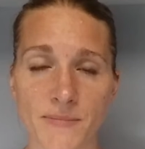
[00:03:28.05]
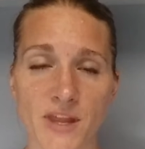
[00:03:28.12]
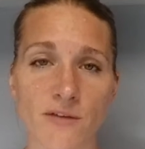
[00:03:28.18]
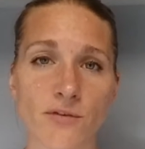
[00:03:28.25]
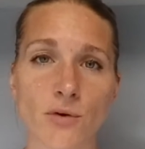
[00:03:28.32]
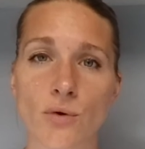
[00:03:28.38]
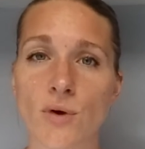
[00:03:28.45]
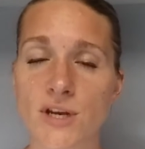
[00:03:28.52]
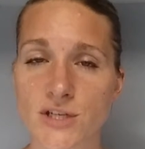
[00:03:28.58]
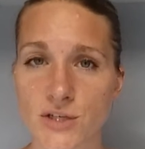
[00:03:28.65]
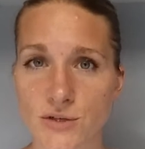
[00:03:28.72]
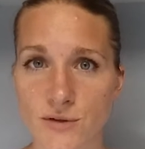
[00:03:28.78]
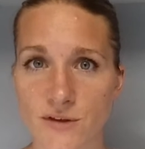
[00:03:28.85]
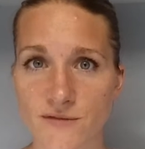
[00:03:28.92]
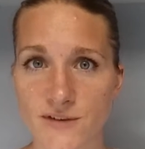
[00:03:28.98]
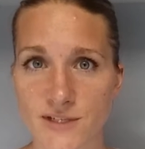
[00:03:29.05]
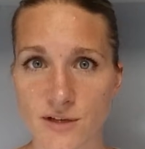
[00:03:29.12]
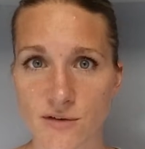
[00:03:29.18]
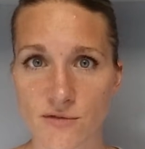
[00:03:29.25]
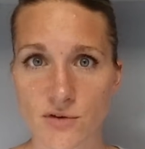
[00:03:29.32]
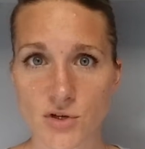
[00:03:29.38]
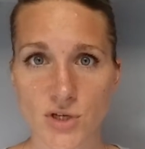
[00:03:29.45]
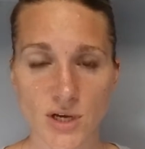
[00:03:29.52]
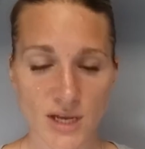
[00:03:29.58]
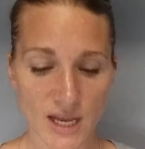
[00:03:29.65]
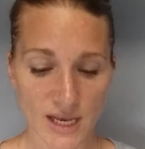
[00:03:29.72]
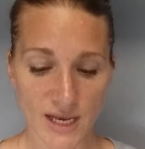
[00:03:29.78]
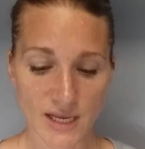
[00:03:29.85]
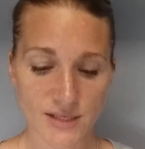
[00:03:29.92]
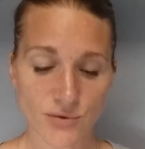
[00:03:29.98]
If you're going to do the physical version,
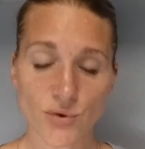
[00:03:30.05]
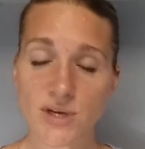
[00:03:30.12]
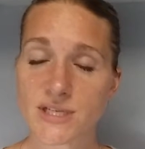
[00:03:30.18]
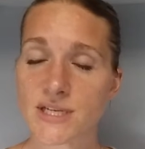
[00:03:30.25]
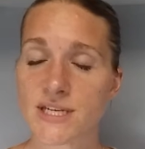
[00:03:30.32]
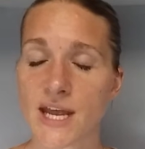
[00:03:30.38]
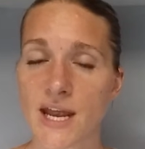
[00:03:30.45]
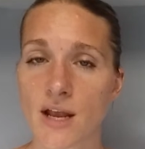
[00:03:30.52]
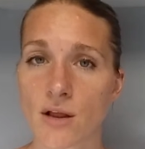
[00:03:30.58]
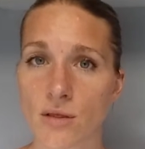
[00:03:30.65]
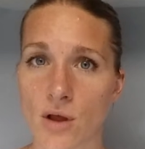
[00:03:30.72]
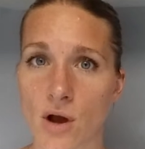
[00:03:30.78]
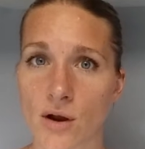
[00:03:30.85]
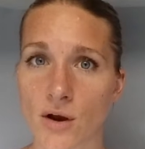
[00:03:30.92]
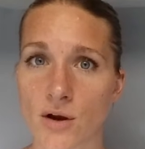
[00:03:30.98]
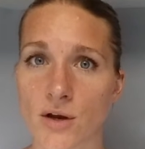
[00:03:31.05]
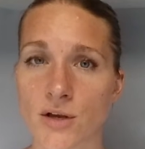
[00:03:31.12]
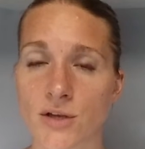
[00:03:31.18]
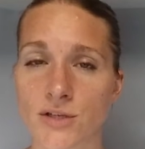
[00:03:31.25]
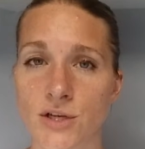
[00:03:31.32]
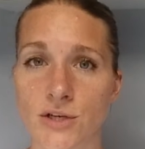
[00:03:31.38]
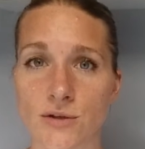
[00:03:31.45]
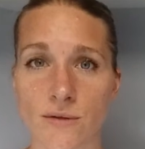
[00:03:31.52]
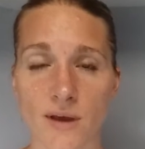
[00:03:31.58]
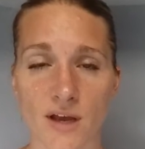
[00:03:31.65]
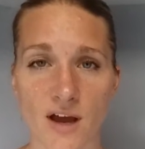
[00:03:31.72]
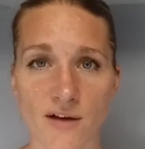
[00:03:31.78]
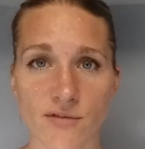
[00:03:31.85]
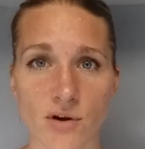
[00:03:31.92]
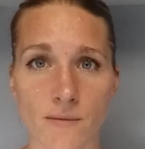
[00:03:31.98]
it is going to take longer to do the
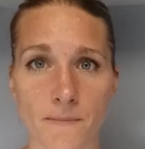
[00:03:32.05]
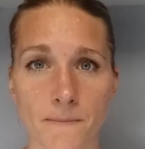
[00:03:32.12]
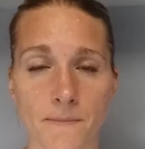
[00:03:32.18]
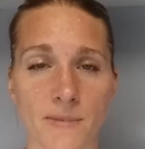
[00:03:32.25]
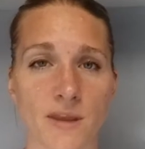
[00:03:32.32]
cover.